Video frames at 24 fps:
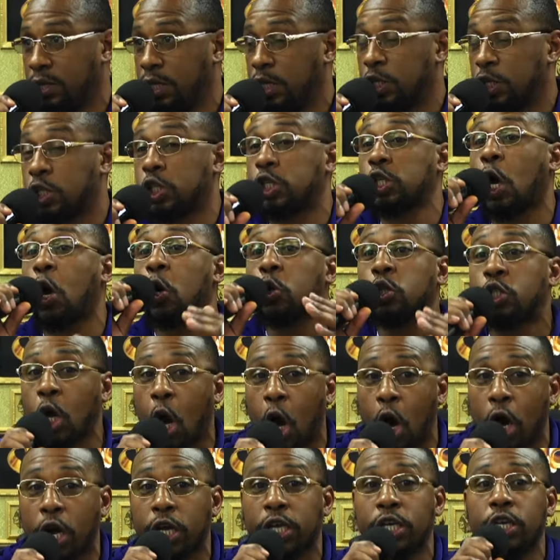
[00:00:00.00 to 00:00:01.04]
So
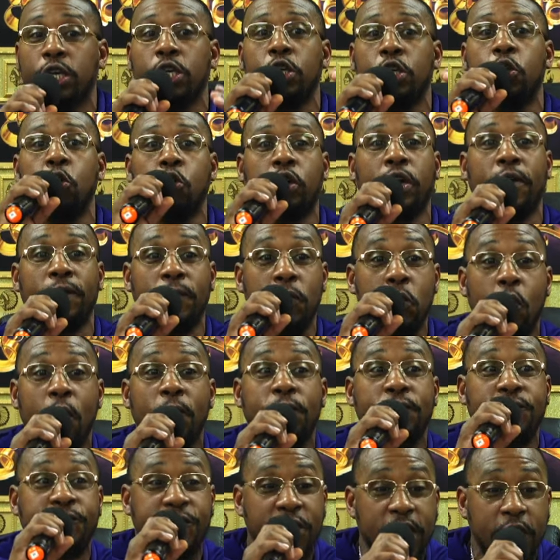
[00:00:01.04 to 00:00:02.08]
dark, you can, you will
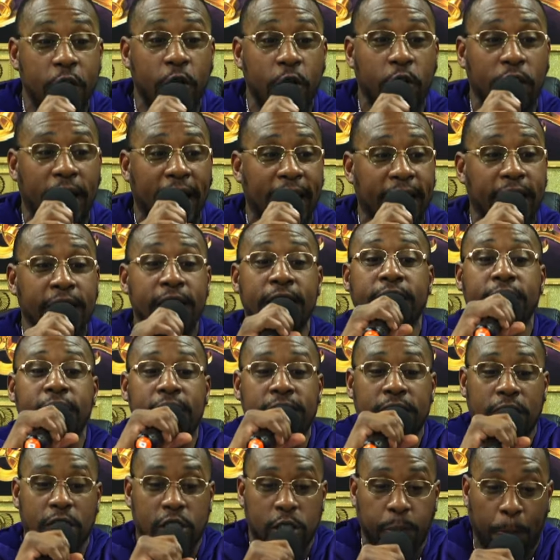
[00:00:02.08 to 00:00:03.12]
feel like
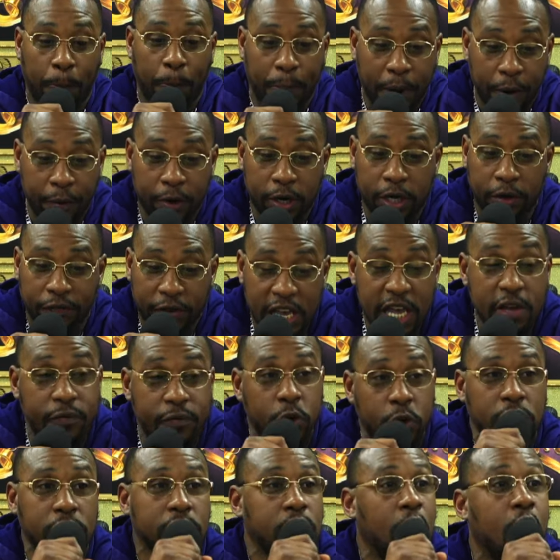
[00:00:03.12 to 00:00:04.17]
there's a spirit of
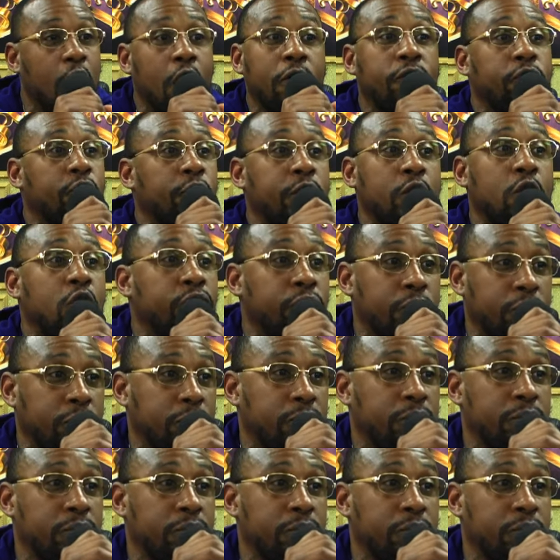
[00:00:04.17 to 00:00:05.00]
evil just hovering over you.